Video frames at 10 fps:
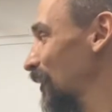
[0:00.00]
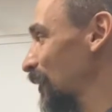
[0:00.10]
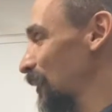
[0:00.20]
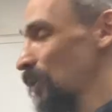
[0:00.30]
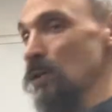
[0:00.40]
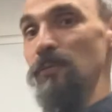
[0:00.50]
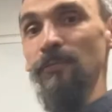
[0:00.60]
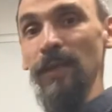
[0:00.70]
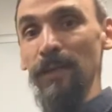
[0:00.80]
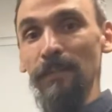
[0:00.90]
you know,
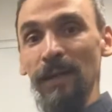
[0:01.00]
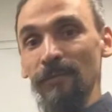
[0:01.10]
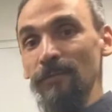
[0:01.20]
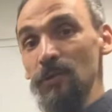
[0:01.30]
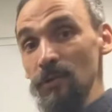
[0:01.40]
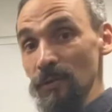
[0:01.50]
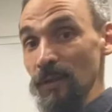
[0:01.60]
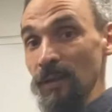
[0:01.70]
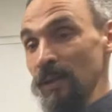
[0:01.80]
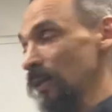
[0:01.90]
back and forth,
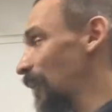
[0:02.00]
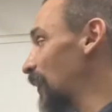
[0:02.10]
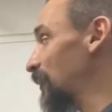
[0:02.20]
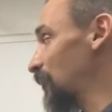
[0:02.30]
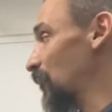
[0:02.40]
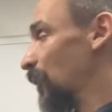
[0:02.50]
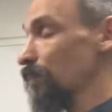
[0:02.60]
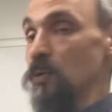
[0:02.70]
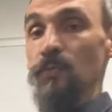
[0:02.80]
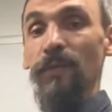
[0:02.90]
and you
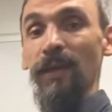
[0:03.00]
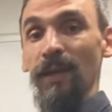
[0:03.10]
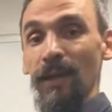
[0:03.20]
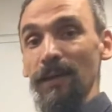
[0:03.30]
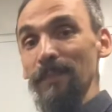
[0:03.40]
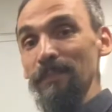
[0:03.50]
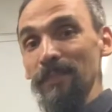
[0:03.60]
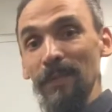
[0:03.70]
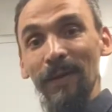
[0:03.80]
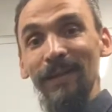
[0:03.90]
can move the
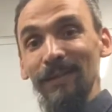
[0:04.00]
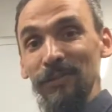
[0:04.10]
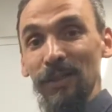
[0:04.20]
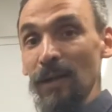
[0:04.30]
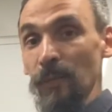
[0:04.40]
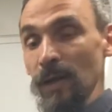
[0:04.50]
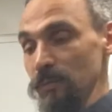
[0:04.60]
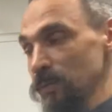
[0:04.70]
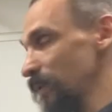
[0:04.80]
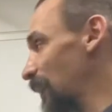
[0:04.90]
panels
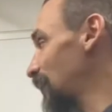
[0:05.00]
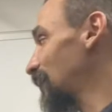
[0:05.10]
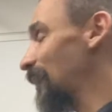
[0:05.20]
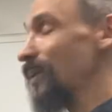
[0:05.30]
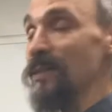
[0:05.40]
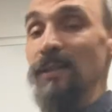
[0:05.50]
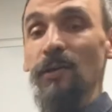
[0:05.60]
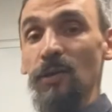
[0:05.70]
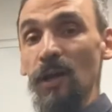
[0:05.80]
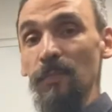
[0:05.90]
around. There is
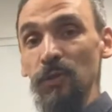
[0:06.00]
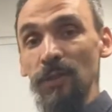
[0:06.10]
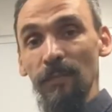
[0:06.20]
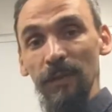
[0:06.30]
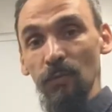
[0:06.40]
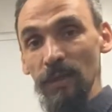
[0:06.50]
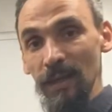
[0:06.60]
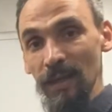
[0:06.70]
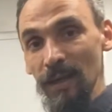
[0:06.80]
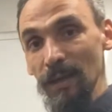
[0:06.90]
another option, with
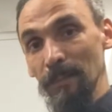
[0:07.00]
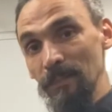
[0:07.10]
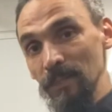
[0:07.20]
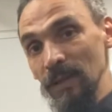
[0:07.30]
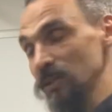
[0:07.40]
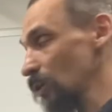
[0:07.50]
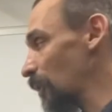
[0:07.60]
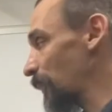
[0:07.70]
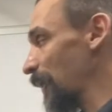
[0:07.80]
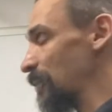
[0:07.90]
the
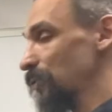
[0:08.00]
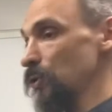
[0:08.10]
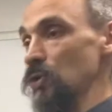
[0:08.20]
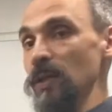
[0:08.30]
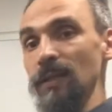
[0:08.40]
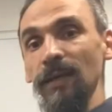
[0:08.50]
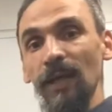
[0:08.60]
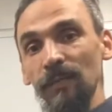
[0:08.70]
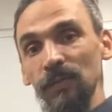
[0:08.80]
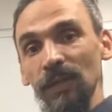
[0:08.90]
solar panels, usually they
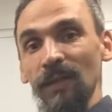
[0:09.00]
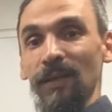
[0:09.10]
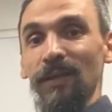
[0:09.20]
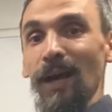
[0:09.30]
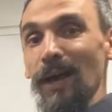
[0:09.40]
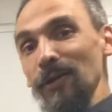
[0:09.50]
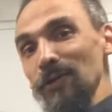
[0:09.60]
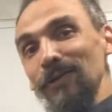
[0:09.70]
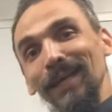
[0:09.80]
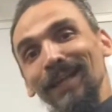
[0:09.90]
come
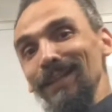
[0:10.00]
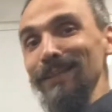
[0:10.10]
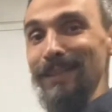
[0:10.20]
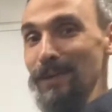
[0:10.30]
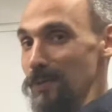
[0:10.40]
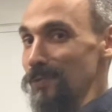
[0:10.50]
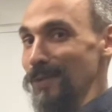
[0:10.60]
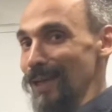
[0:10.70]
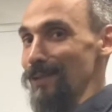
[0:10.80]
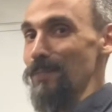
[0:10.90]
another L type
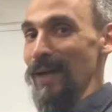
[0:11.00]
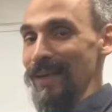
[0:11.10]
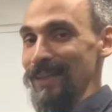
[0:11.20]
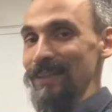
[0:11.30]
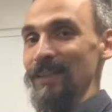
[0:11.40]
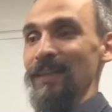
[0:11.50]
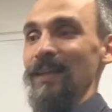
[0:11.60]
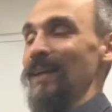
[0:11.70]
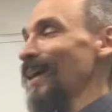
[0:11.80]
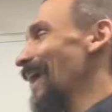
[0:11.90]
of L brackets.
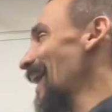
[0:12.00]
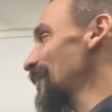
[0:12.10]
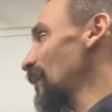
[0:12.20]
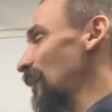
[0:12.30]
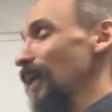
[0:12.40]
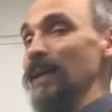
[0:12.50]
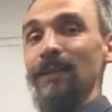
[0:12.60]
I don't like it